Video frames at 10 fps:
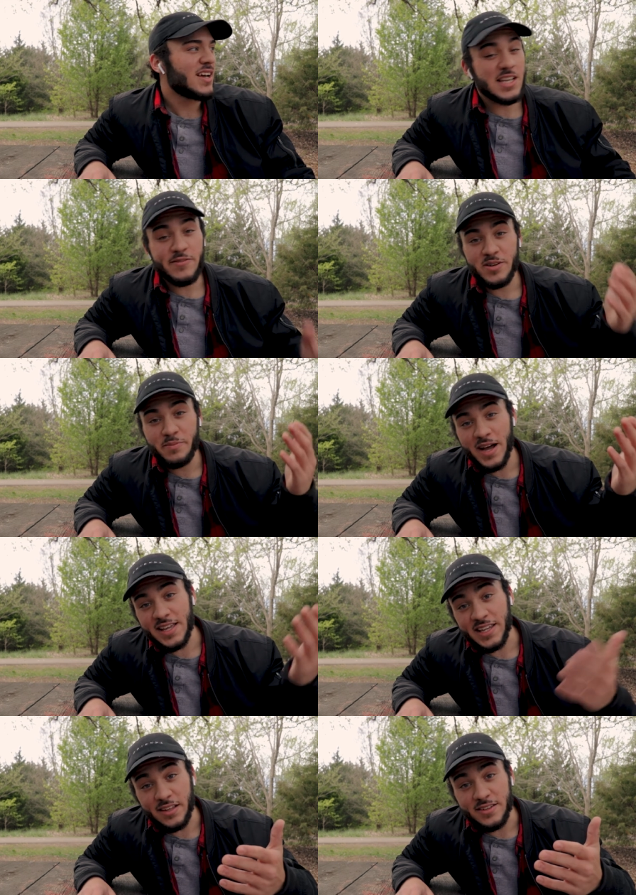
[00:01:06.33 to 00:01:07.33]
Severed my
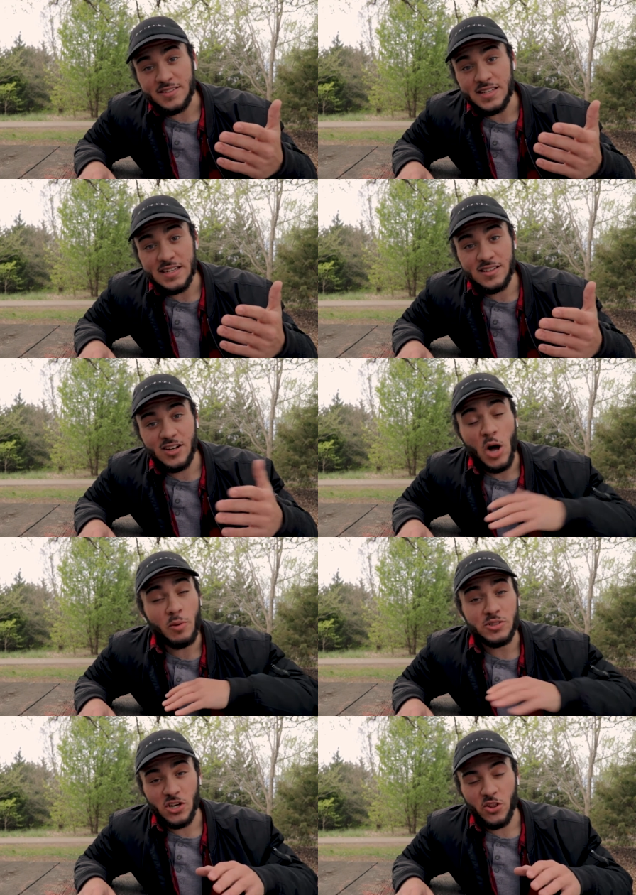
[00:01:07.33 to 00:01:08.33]
Achilles tendon
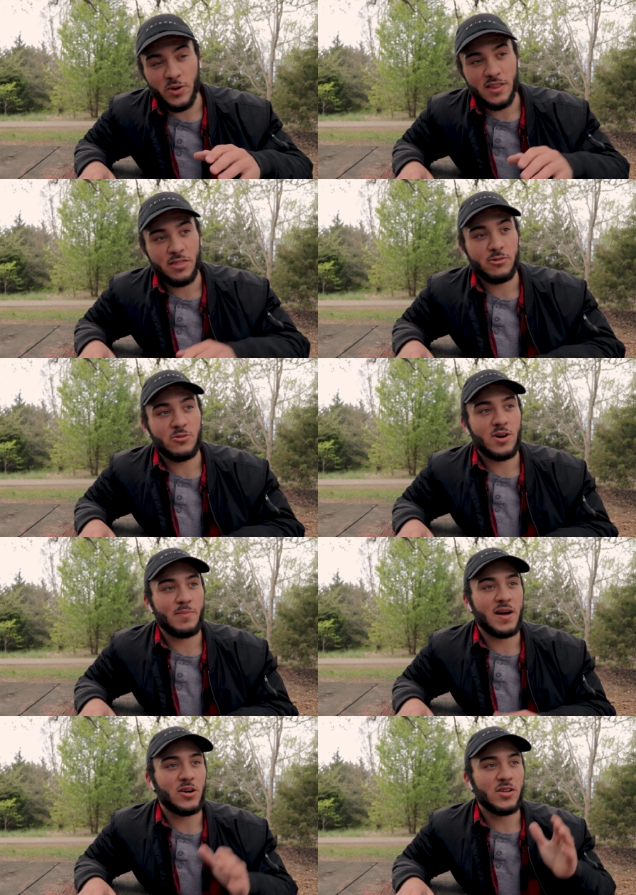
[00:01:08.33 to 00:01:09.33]
almost all the way through,
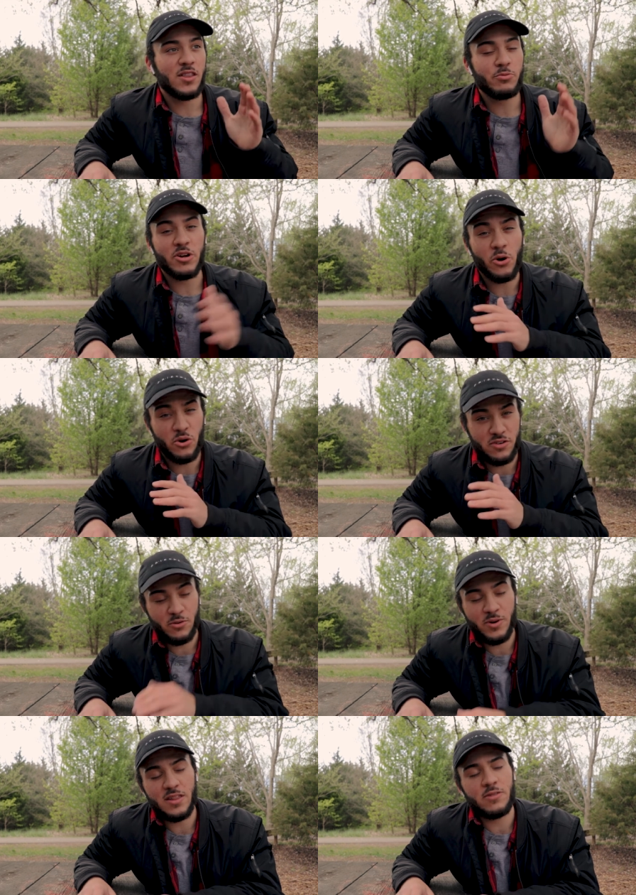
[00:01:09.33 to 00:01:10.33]
about three quarters of
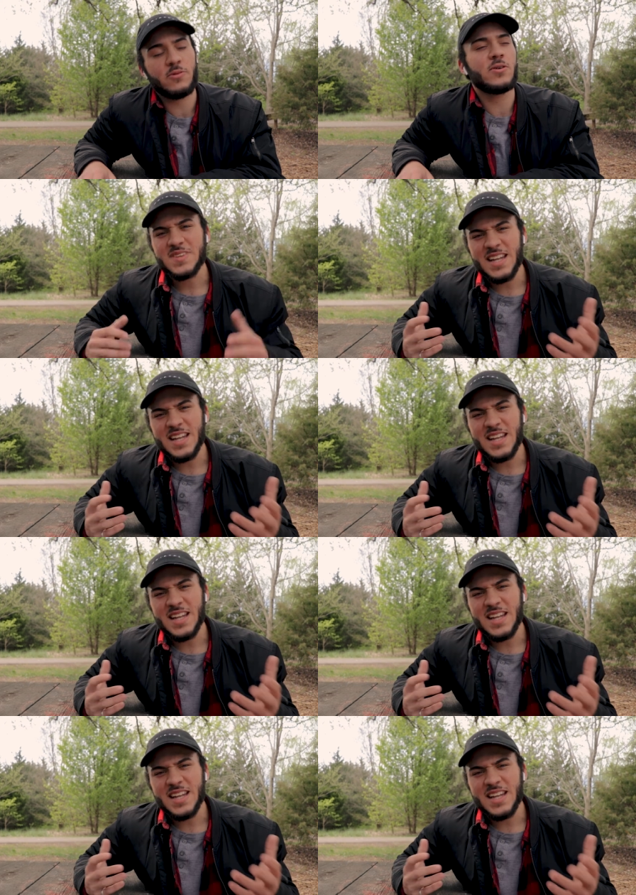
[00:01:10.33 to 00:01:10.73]
the way through.